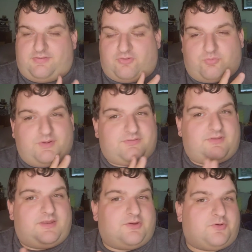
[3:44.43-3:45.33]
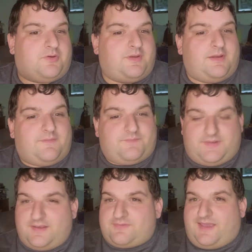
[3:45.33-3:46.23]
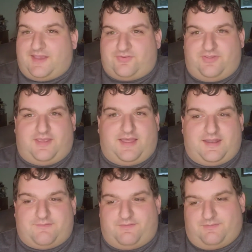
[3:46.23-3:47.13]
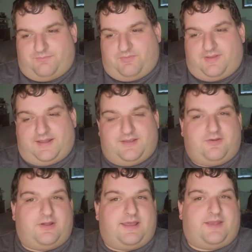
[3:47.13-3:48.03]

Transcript: The twists in here is actually kind of kind of good.